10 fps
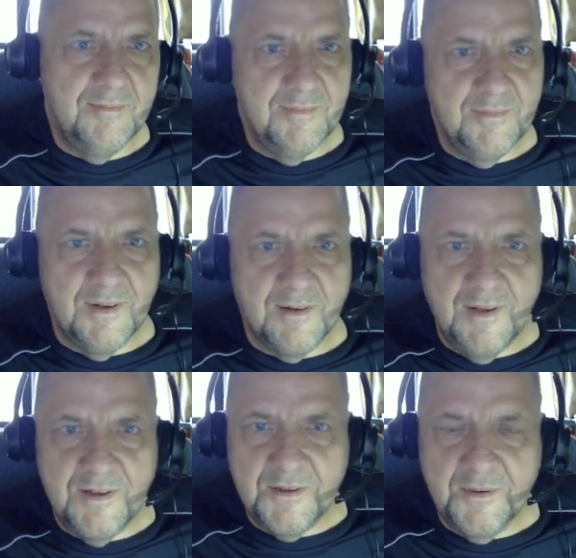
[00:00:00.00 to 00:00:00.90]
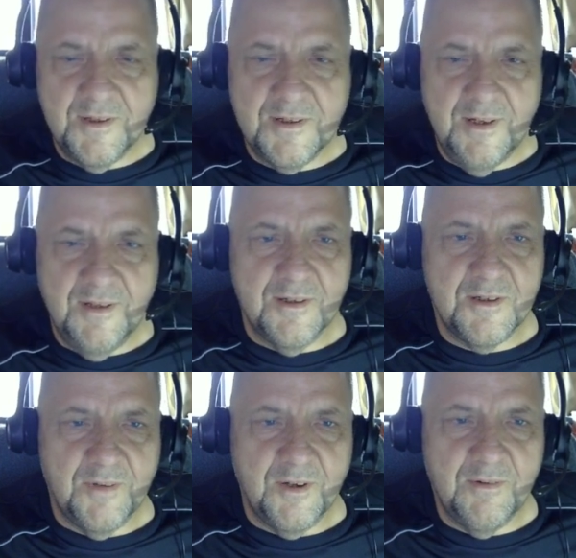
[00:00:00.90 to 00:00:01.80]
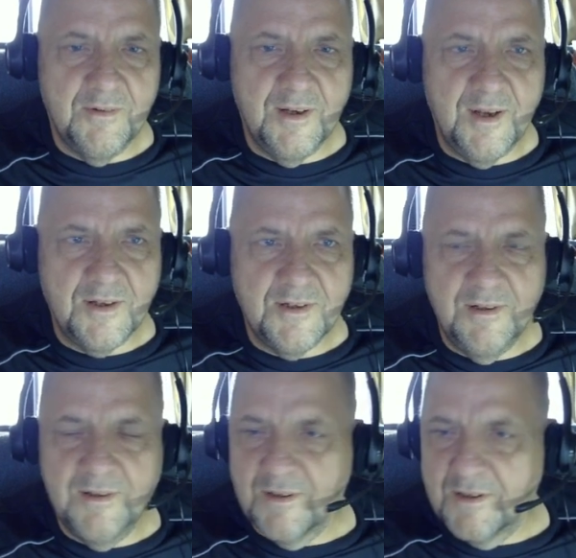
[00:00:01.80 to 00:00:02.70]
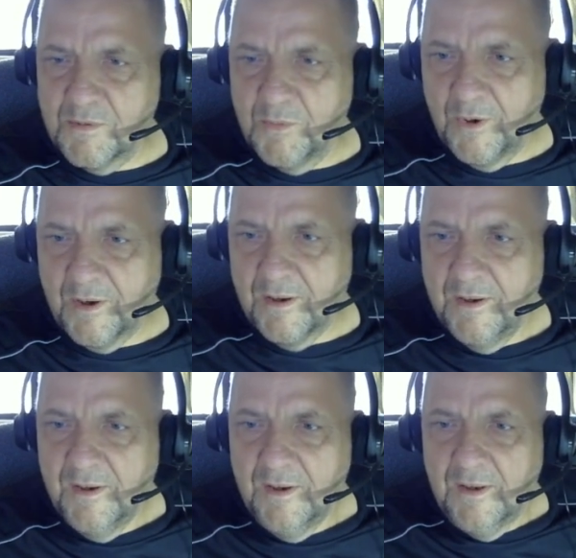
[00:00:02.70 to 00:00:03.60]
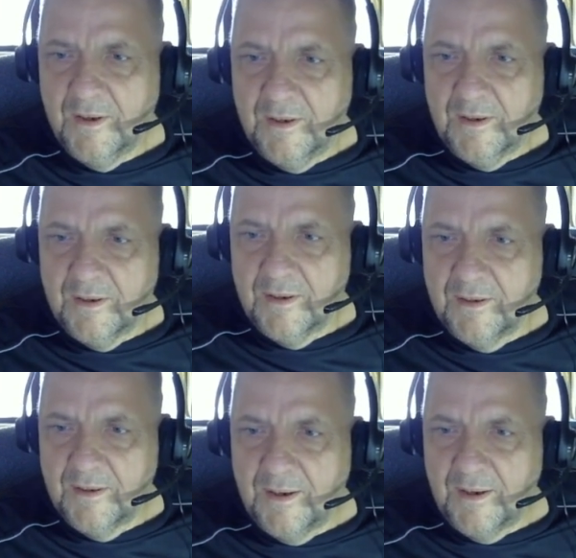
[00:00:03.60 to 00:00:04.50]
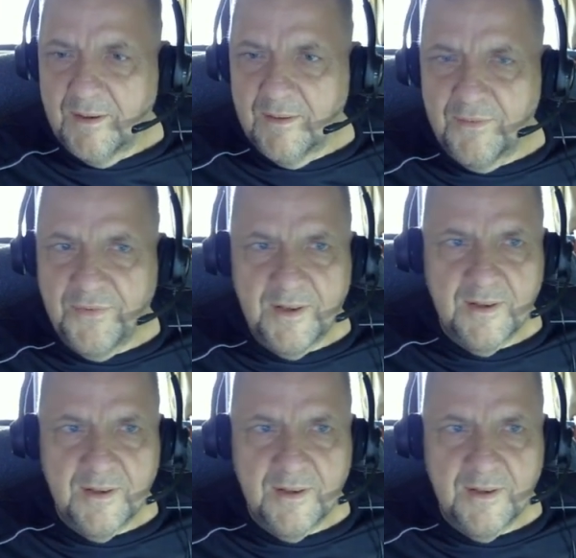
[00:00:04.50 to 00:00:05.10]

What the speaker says: well, as you can see in this video, it actually does work. Another thing